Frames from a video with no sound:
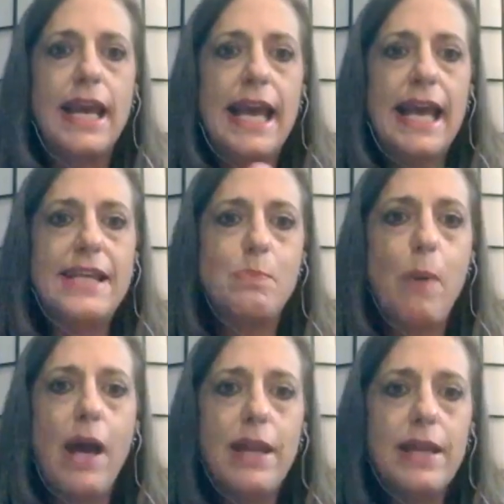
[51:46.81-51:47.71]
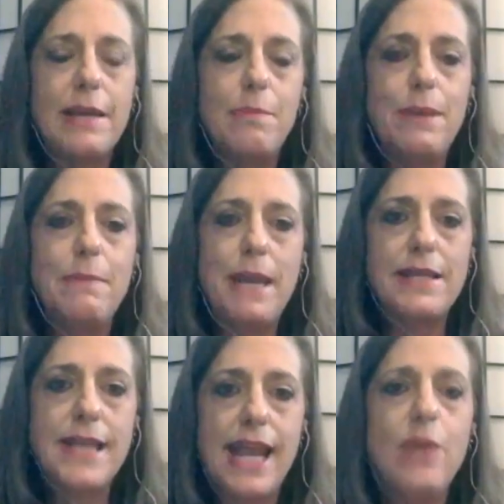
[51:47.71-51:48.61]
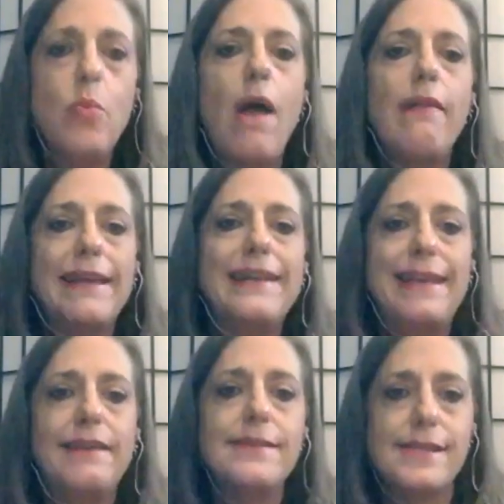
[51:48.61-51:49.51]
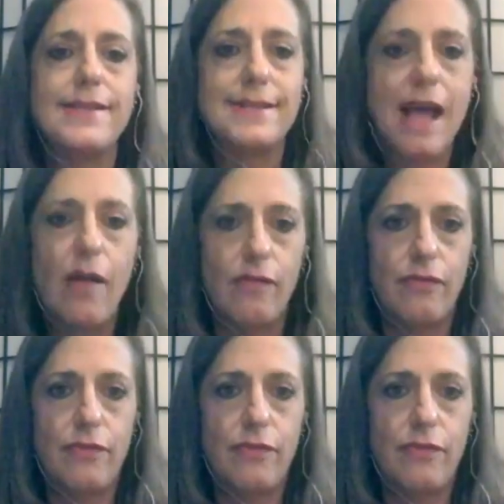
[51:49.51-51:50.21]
his body can be maintained while it heals itself.